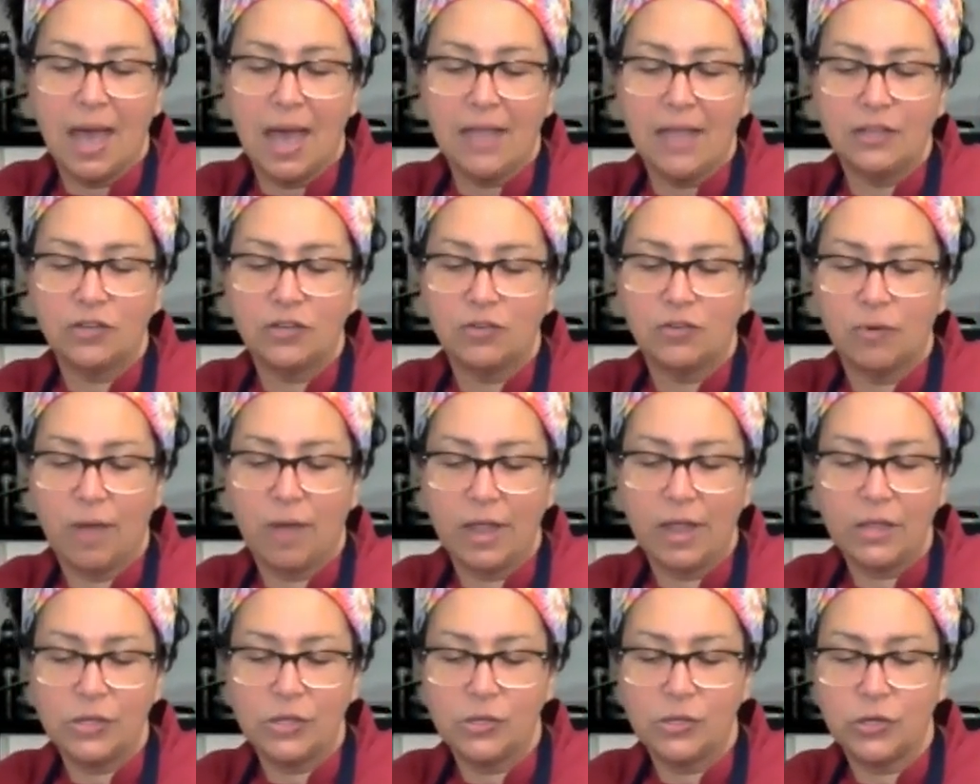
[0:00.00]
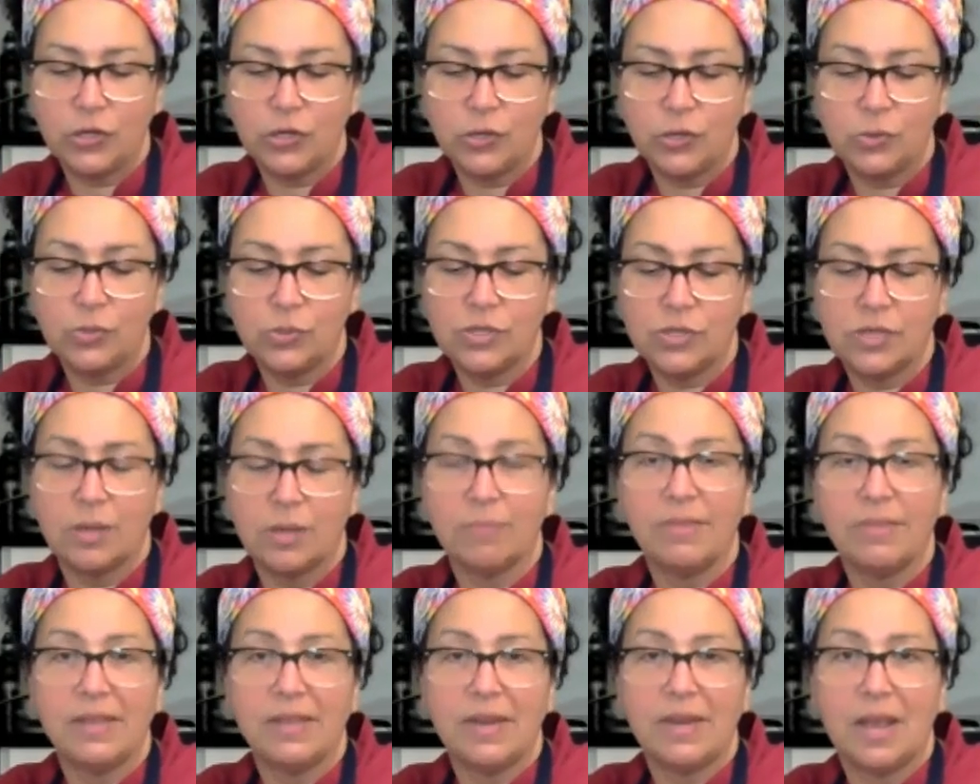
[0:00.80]
I tried to use
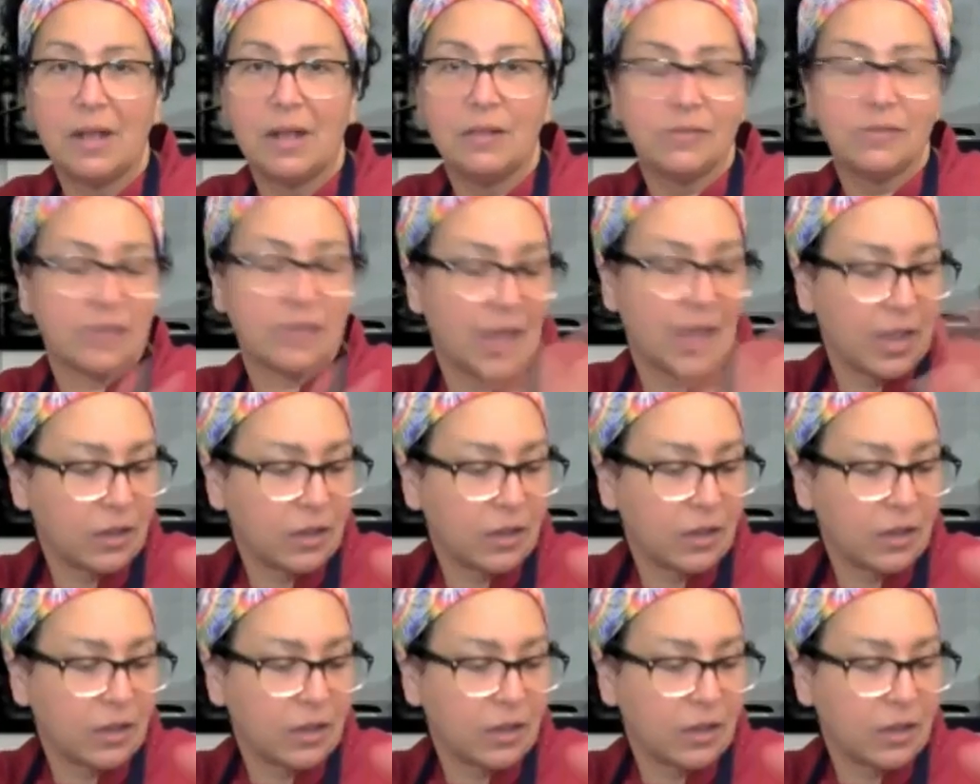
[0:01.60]
something else.